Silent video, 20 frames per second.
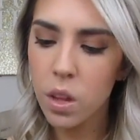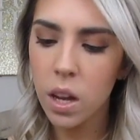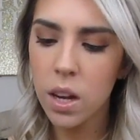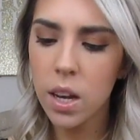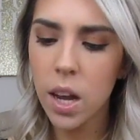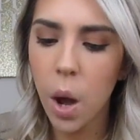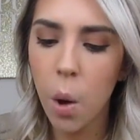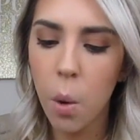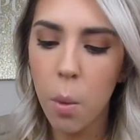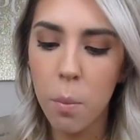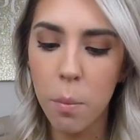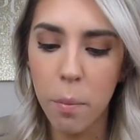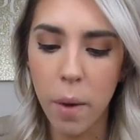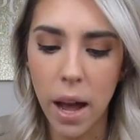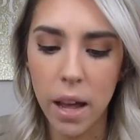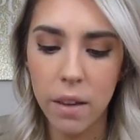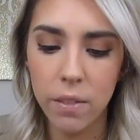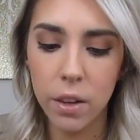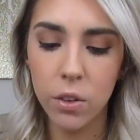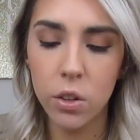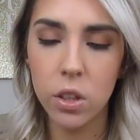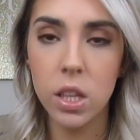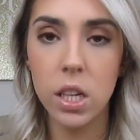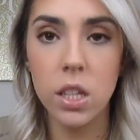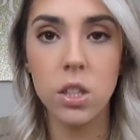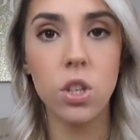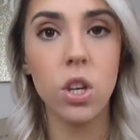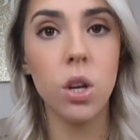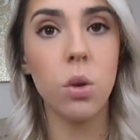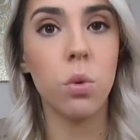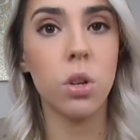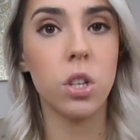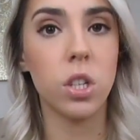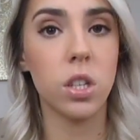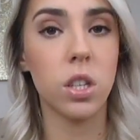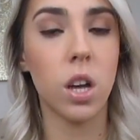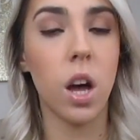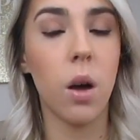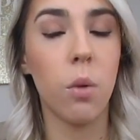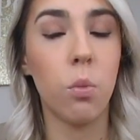Now, my favorite thing to do, which
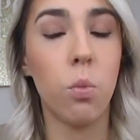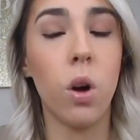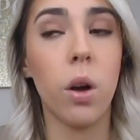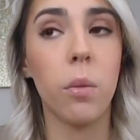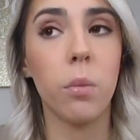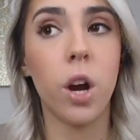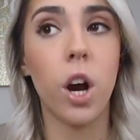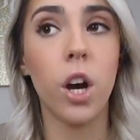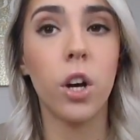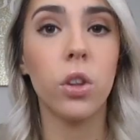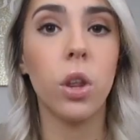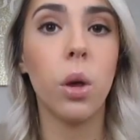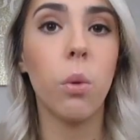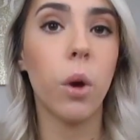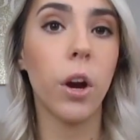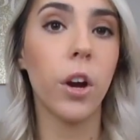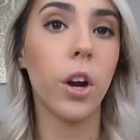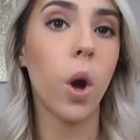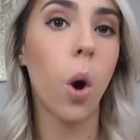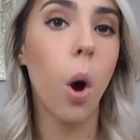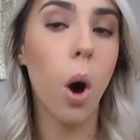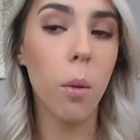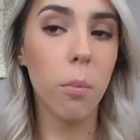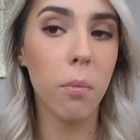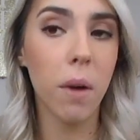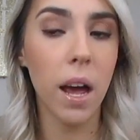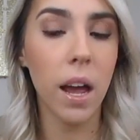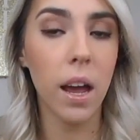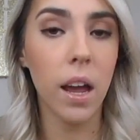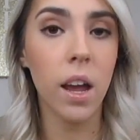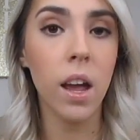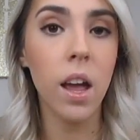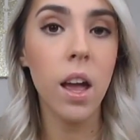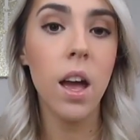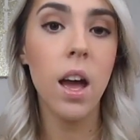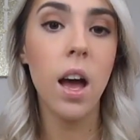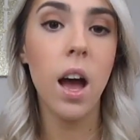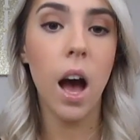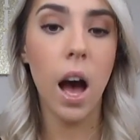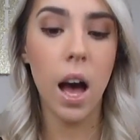is what I'm currently wearing on my
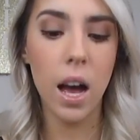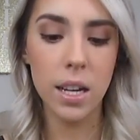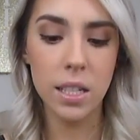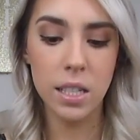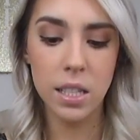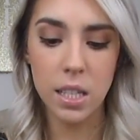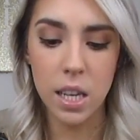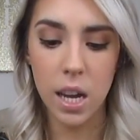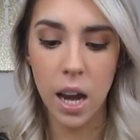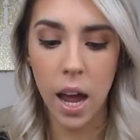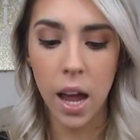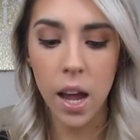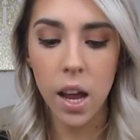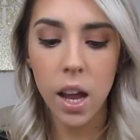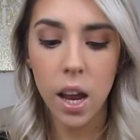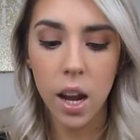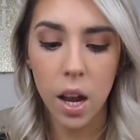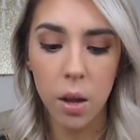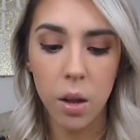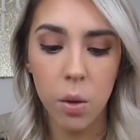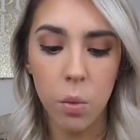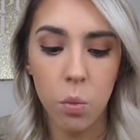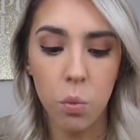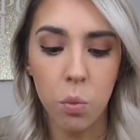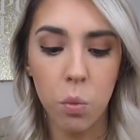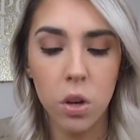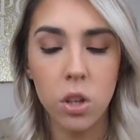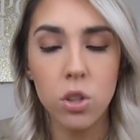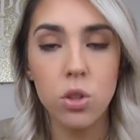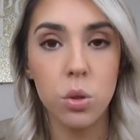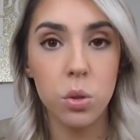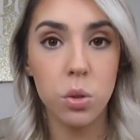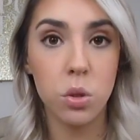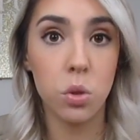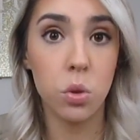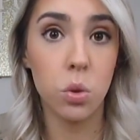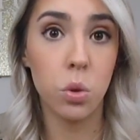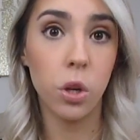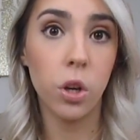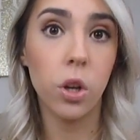eyes today, and I want to do a
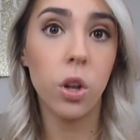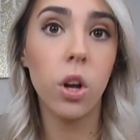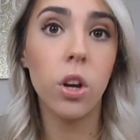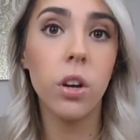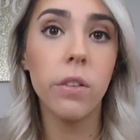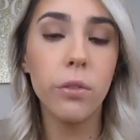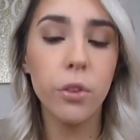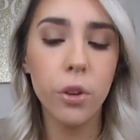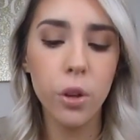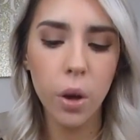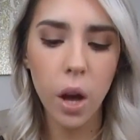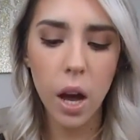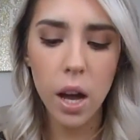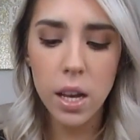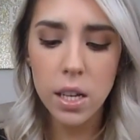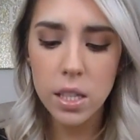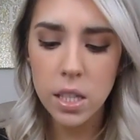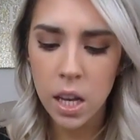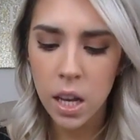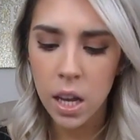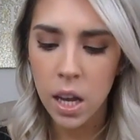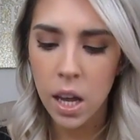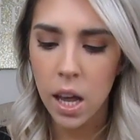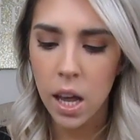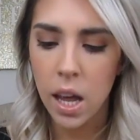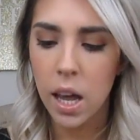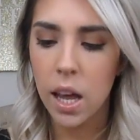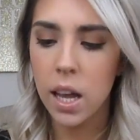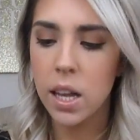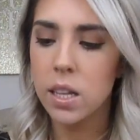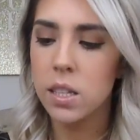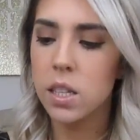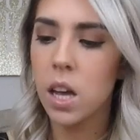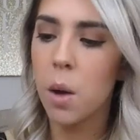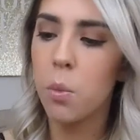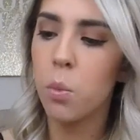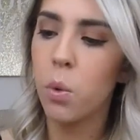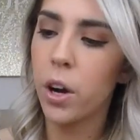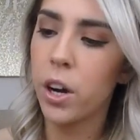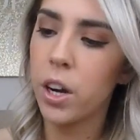tutorial on it for you guys, is
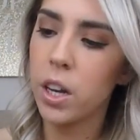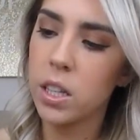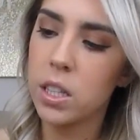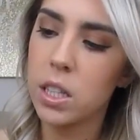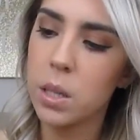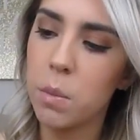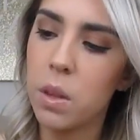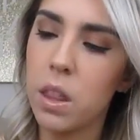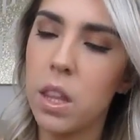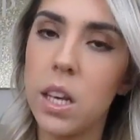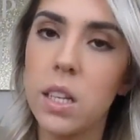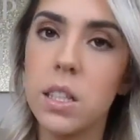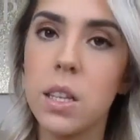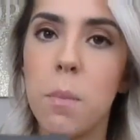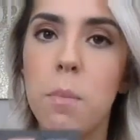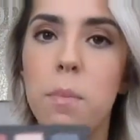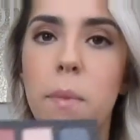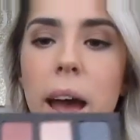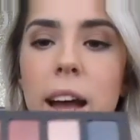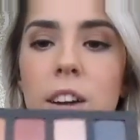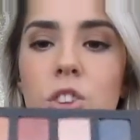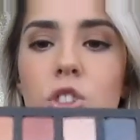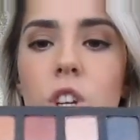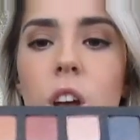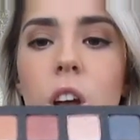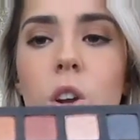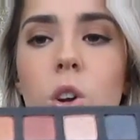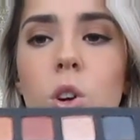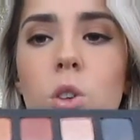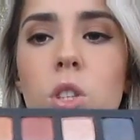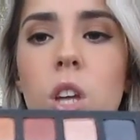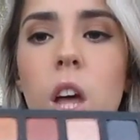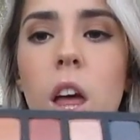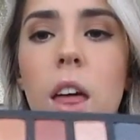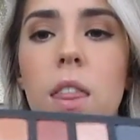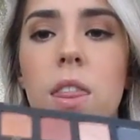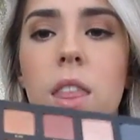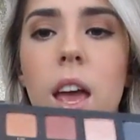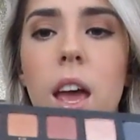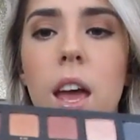I'm wearing some of these matte shadows,
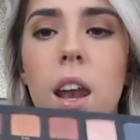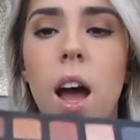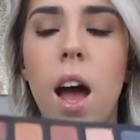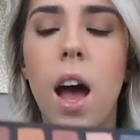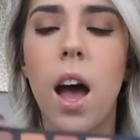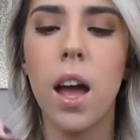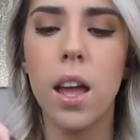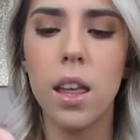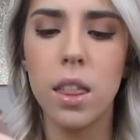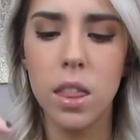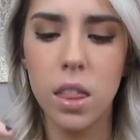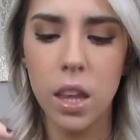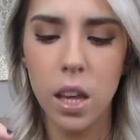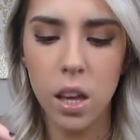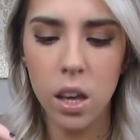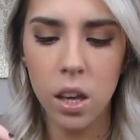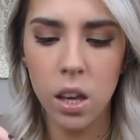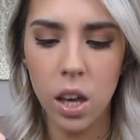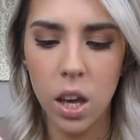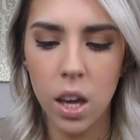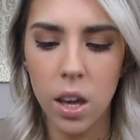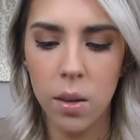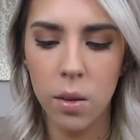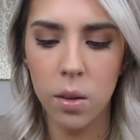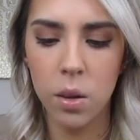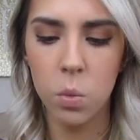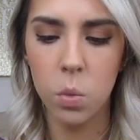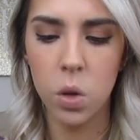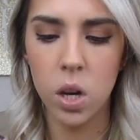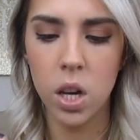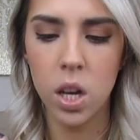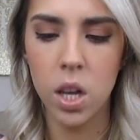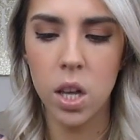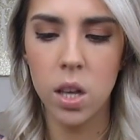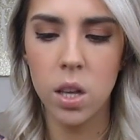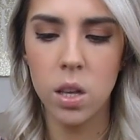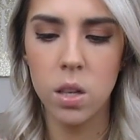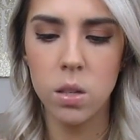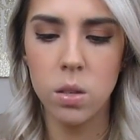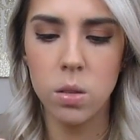and then I think it
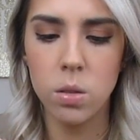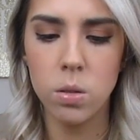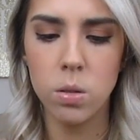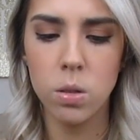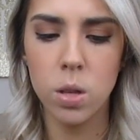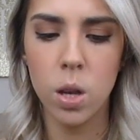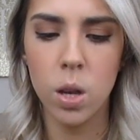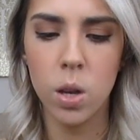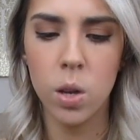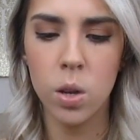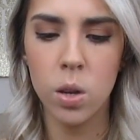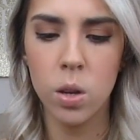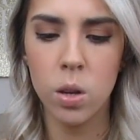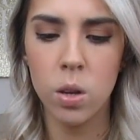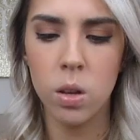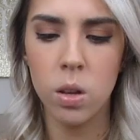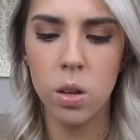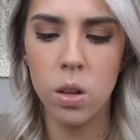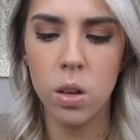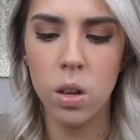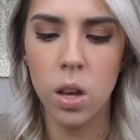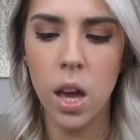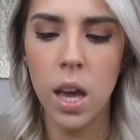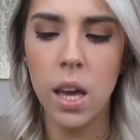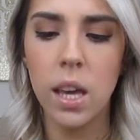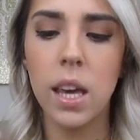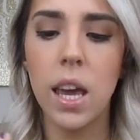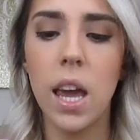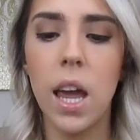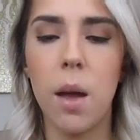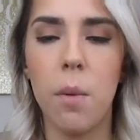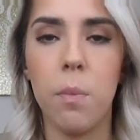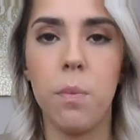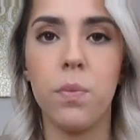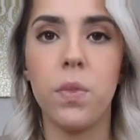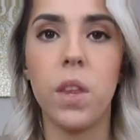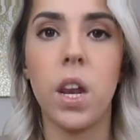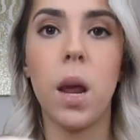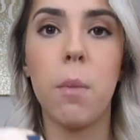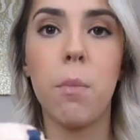was
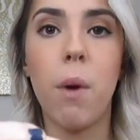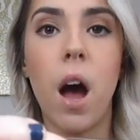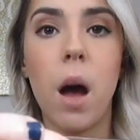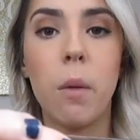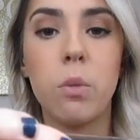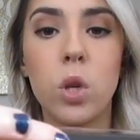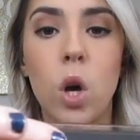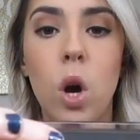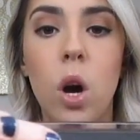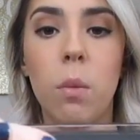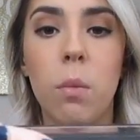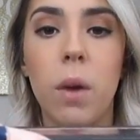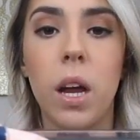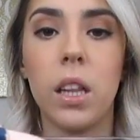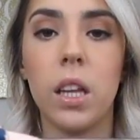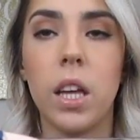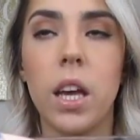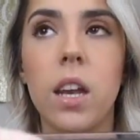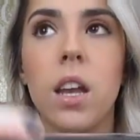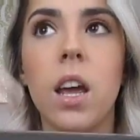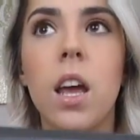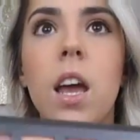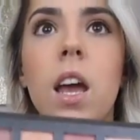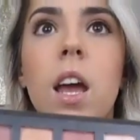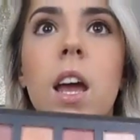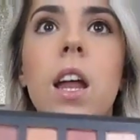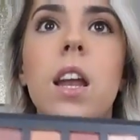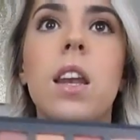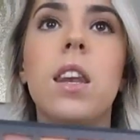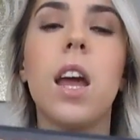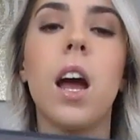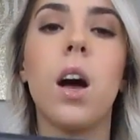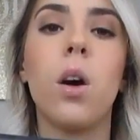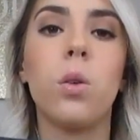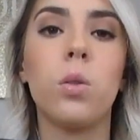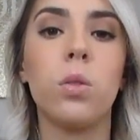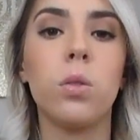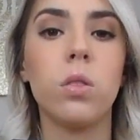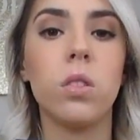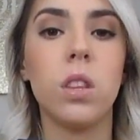Kim that I popped on my lid.
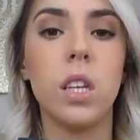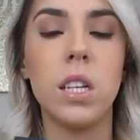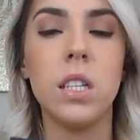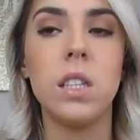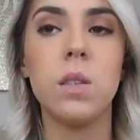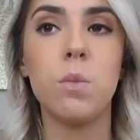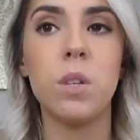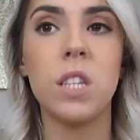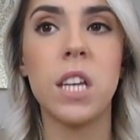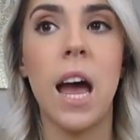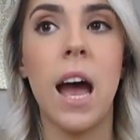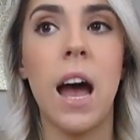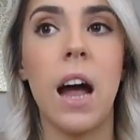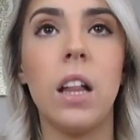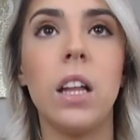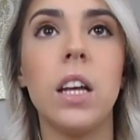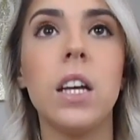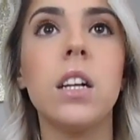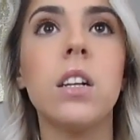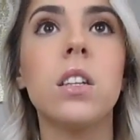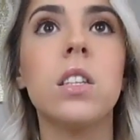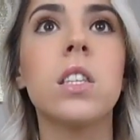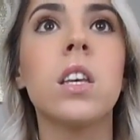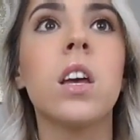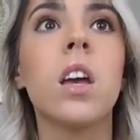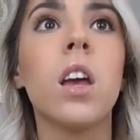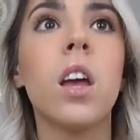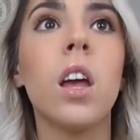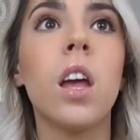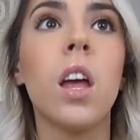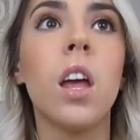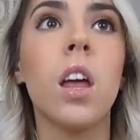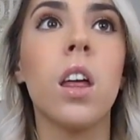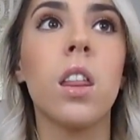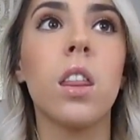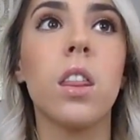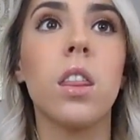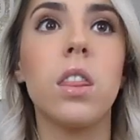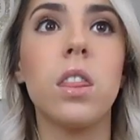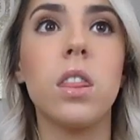Now, these metallics,
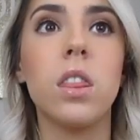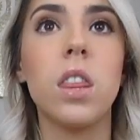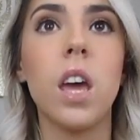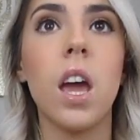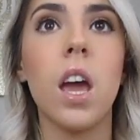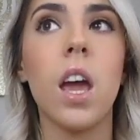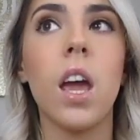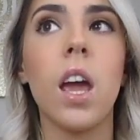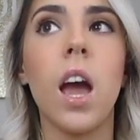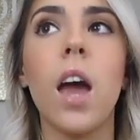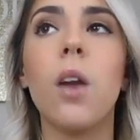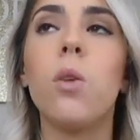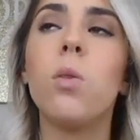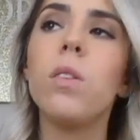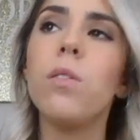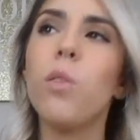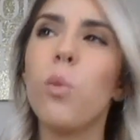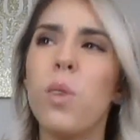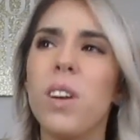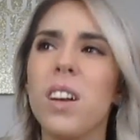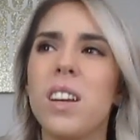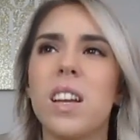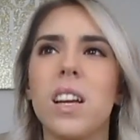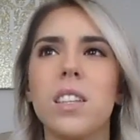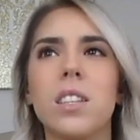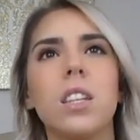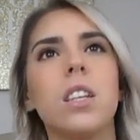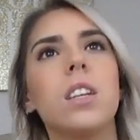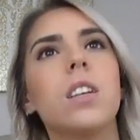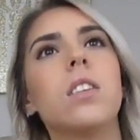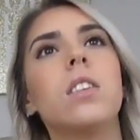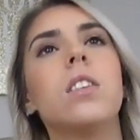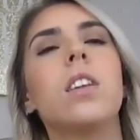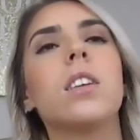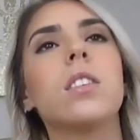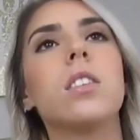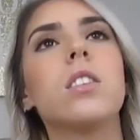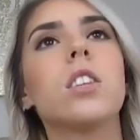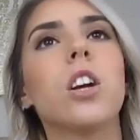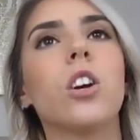I don't even want to
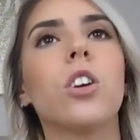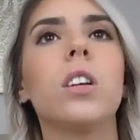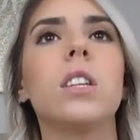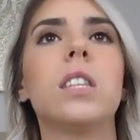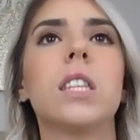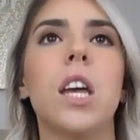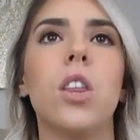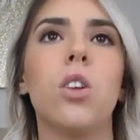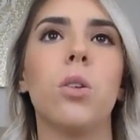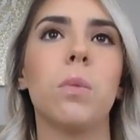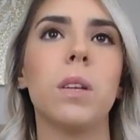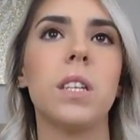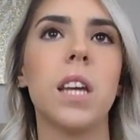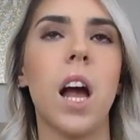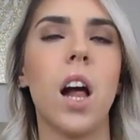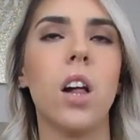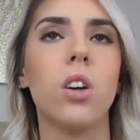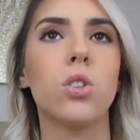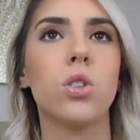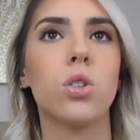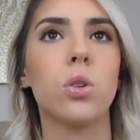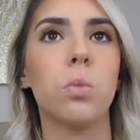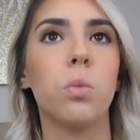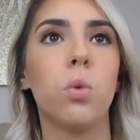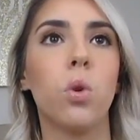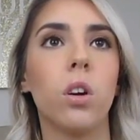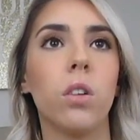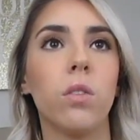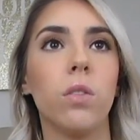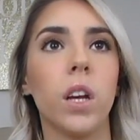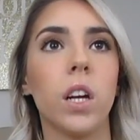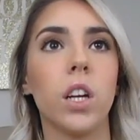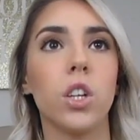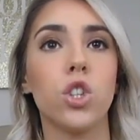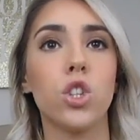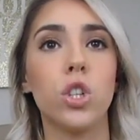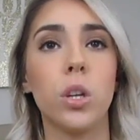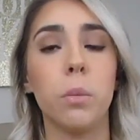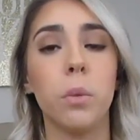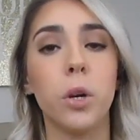necessarily say they're metallics, they're more of like a
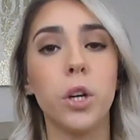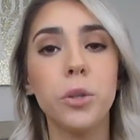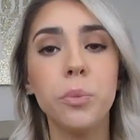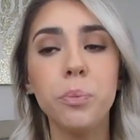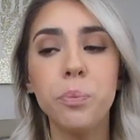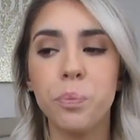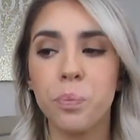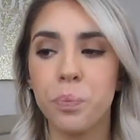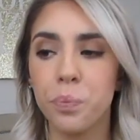shimmer.